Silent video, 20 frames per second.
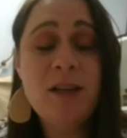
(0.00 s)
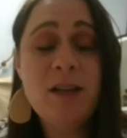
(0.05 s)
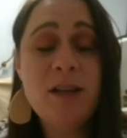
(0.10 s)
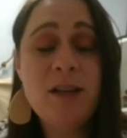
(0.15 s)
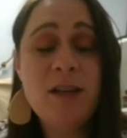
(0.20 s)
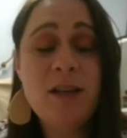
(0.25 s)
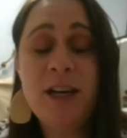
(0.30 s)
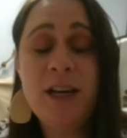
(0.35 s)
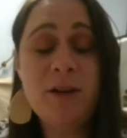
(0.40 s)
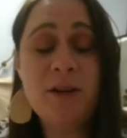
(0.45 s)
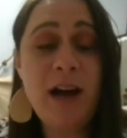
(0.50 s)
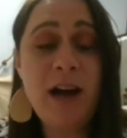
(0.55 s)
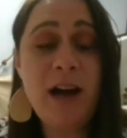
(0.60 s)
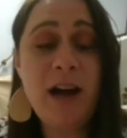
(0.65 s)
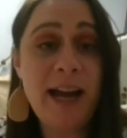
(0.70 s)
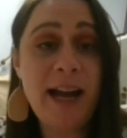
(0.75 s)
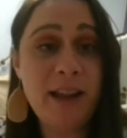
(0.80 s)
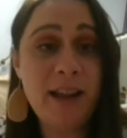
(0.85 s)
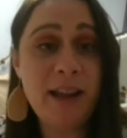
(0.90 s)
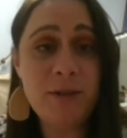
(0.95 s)
you know,
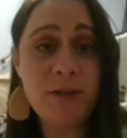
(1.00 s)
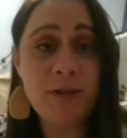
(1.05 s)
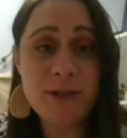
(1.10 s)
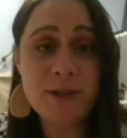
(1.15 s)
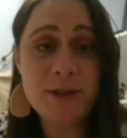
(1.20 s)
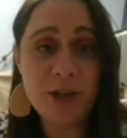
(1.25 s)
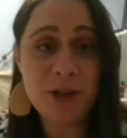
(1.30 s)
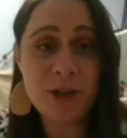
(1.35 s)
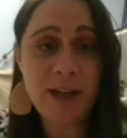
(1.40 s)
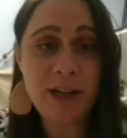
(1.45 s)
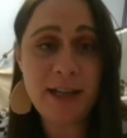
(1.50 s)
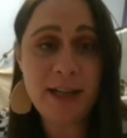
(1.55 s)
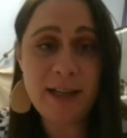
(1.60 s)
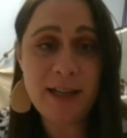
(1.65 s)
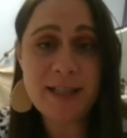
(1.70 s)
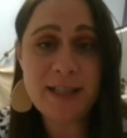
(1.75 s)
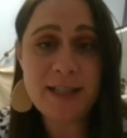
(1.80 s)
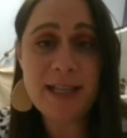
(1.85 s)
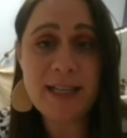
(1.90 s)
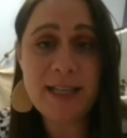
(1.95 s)
high level
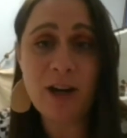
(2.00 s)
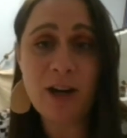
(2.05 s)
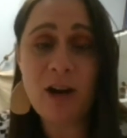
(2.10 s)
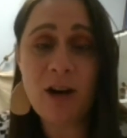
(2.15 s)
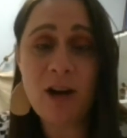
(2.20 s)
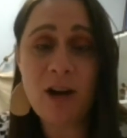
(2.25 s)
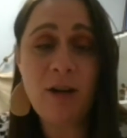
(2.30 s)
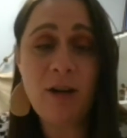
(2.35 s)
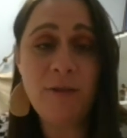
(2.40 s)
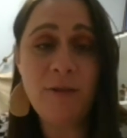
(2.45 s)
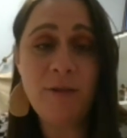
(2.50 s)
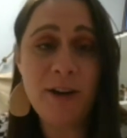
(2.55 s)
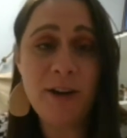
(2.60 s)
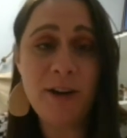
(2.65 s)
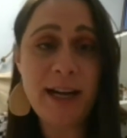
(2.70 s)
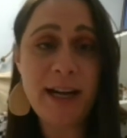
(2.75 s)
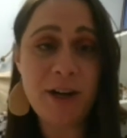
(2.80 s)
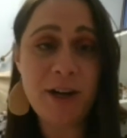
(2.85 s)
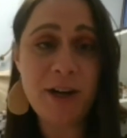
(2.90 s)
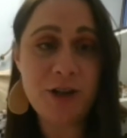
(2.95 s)
degrees and are all
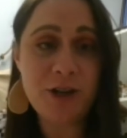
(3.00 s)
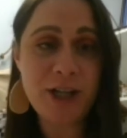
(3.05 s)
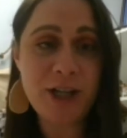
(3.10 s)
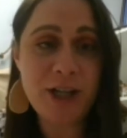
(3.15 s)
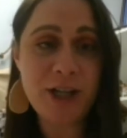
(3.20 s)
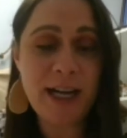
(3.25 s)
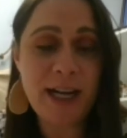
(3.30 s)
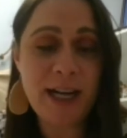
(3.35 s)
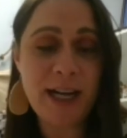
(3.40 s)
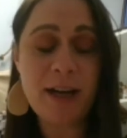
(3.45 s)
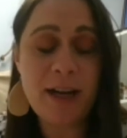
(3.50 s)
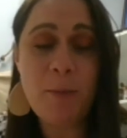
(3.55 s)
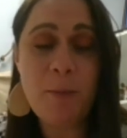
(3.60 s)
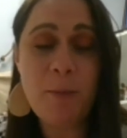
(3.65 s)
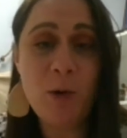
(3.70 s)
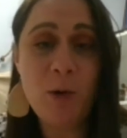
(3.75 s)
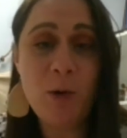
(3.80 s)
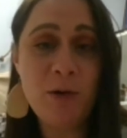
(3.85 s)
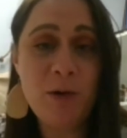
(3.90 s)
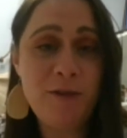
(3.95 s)
very energetic,
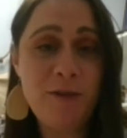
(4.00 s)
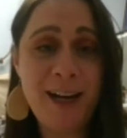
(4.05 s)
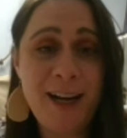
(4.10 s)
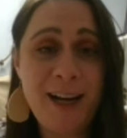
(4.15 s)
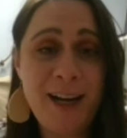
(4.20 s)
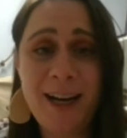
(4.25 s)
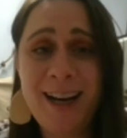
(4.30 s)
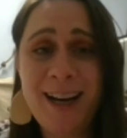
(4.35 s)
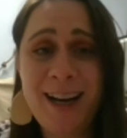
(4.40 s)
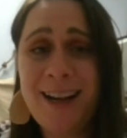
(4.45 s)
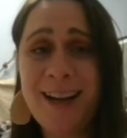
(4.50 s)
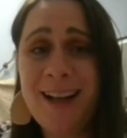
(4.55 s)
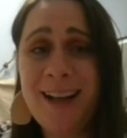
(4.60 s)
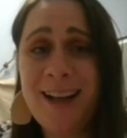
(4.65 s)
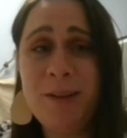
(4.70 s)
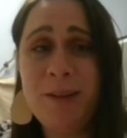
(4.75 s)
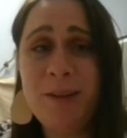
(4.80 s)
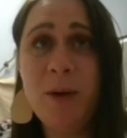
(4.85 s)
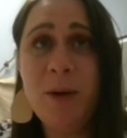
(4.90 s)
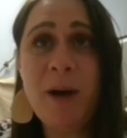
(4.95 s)
motivating,
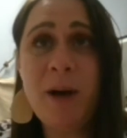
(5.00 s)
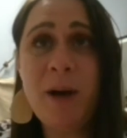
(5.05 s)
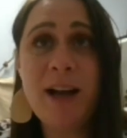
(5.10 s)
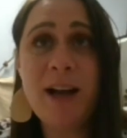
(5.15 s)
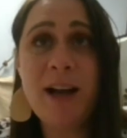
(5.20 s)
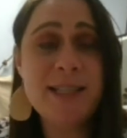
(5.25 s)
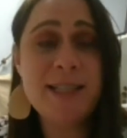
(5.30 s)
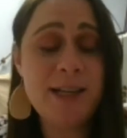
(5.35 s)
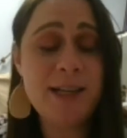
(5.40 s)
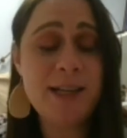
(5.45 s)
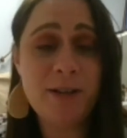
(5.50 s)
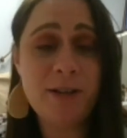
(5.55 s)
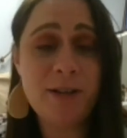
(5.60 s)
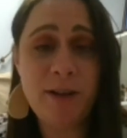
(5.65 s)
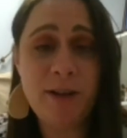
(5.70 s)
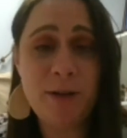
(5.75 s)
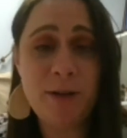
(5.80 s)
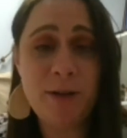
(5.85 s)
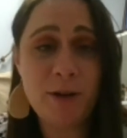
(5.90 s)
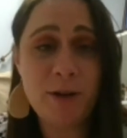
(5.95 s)
and we positively
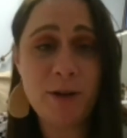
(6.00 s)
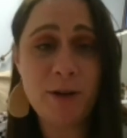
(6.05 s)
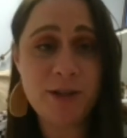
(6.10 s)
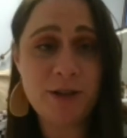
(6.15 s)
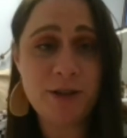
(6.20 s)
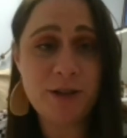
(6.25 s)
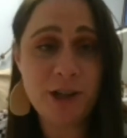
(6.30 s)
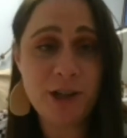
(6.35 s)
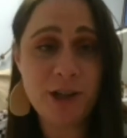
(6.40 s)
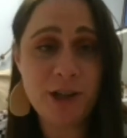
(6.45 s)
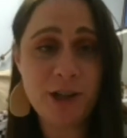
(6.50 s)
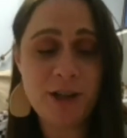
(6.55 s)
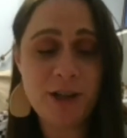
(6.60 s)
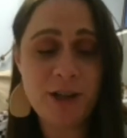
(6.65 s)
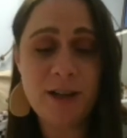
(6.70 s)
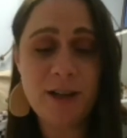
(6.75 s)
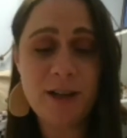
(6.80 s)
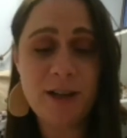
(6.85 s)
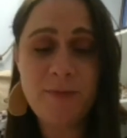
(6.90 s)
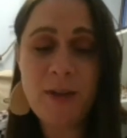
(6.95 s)
reinforce our
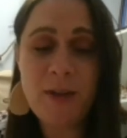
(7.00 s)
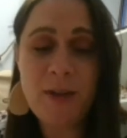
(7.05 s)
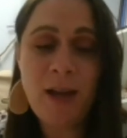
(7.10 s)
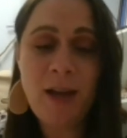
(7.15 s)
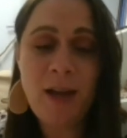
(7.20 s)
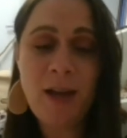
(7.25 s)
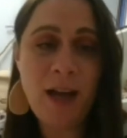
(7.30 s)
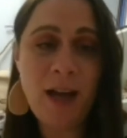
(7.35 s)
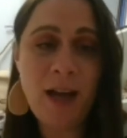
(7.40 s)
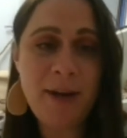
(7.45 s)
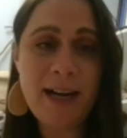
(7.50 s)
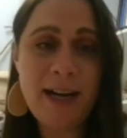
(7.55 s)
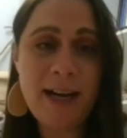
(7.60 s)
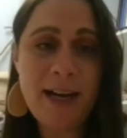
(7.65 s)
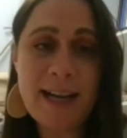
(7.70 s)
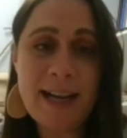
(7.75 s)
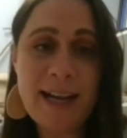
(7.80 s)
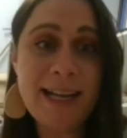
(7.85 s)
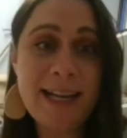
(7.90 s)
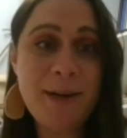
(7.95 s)
children. I mean,
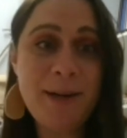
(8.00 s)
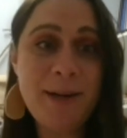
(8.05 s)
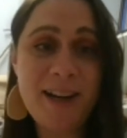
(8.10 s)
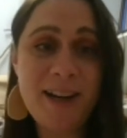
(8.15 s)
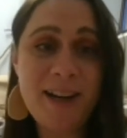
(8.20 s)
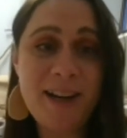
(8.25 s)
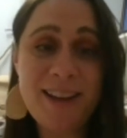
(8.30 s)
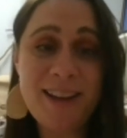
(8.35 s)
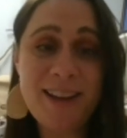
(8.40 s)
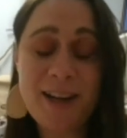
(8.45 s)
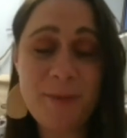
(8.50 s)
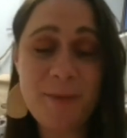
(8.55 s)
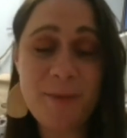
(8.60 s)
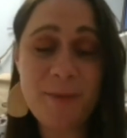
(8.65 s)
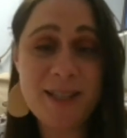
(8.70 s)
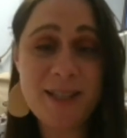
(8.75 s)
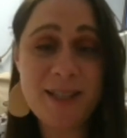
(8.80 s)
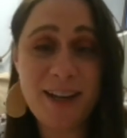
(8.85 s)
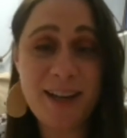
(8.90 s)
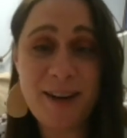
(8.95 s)
ask anybody that
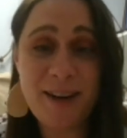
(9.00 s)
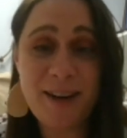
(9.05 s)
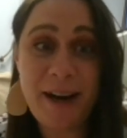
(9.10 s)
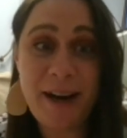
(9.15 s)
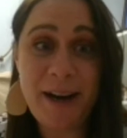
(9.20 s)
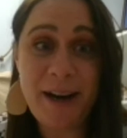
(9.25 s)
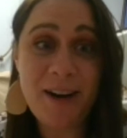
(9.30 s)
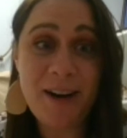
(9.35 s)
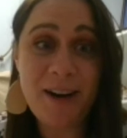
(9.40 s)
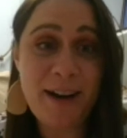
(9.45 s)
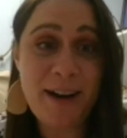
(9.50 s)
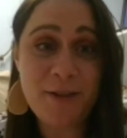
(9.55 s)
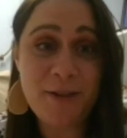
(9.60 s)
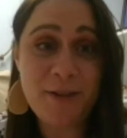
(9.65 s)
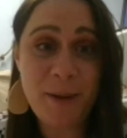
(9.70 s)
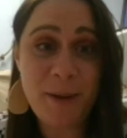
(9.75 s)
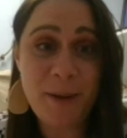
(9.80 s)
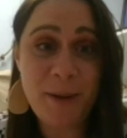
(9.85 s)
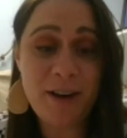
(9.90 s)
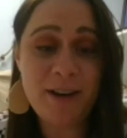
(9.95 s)
comes here, parent
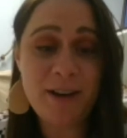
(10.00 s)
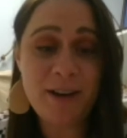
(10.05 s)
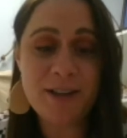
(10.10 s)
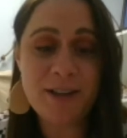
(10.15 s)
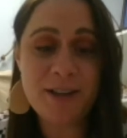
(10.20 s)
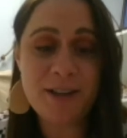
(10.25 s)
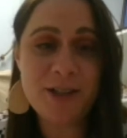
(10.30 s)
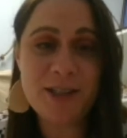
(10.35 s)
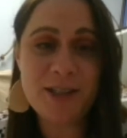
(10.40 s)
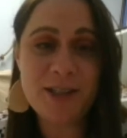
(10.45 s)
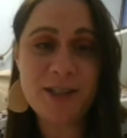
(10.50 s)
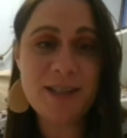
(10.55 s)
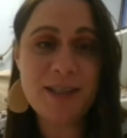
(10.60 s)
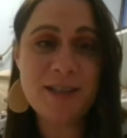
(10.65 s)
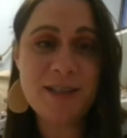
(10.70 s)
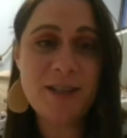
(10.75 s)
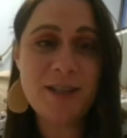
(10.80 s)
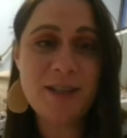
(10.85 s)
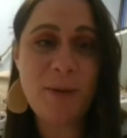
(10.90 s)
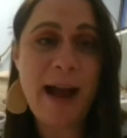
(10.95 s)
after parent is
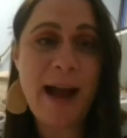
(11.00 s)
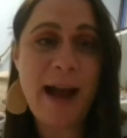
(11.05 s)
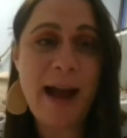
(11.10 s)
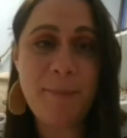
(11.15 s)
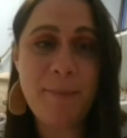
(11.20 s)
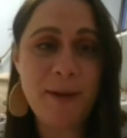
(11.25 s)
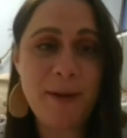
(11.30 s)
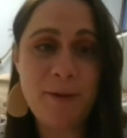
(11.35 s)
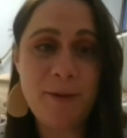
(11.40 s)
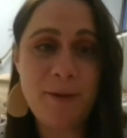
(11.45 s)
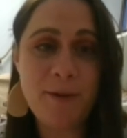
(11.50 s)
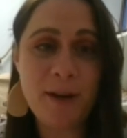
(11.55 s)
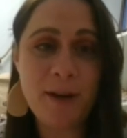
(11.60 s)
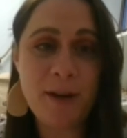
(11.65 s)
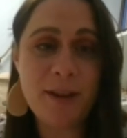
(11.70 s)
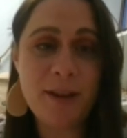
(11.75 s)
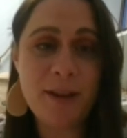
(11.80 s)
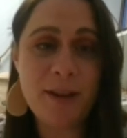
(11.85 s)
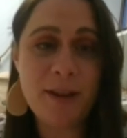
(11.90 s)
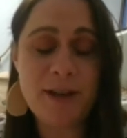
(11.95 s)
just so happy
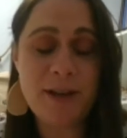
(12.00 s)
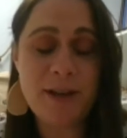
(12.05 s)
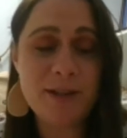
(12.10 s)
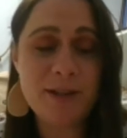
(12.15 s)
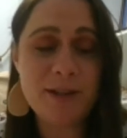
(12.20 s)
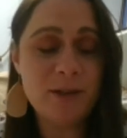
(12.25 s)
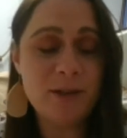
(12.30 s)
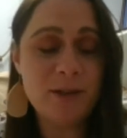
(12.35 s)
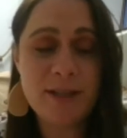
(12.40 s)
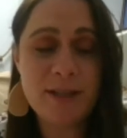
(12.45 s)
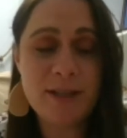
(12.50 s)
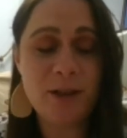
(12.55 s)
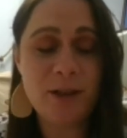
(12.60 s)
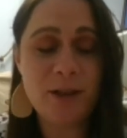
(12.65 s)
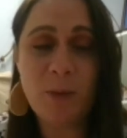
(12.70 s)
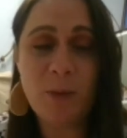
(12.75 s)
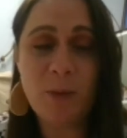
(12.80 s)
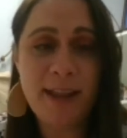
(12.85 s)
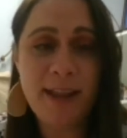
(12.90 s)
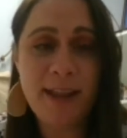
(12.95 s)
with the results and
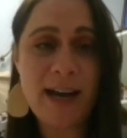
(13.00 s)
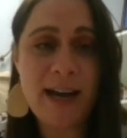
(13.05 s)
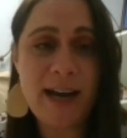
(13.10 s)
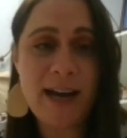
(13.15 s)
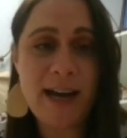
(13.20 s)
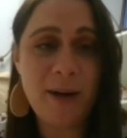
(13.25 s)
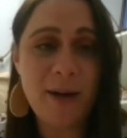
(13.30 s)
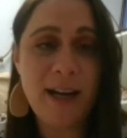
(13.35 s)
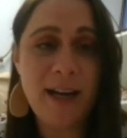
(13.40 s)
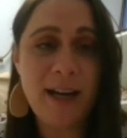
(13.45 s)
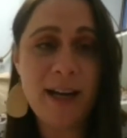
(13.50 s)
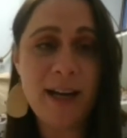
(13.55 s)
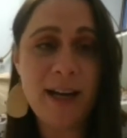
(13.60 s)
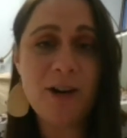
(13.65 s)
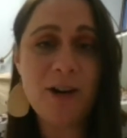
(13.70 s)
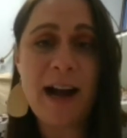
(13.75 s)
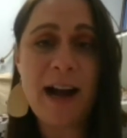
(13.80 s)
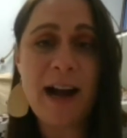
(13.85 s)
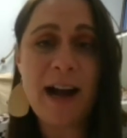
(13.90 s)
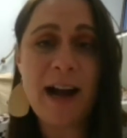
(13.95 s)
the way that we
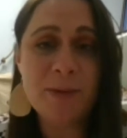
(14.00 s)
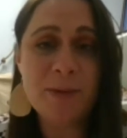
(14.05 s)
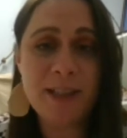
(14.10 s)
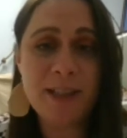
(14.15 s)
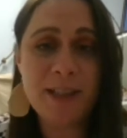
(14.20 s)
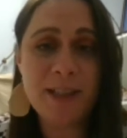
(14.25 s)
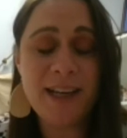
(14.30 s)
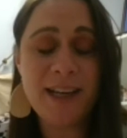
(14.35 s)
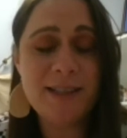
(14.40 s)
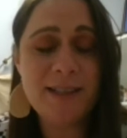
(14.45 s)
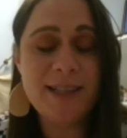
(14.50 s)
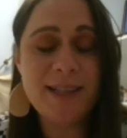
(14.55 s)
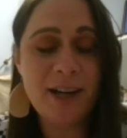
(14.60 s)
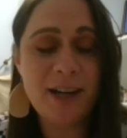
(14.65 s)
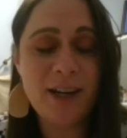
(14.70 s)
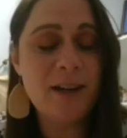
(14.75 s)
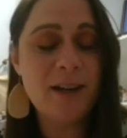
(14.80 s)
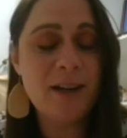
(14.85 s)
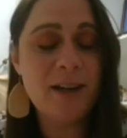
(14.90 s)
interact with the kids here.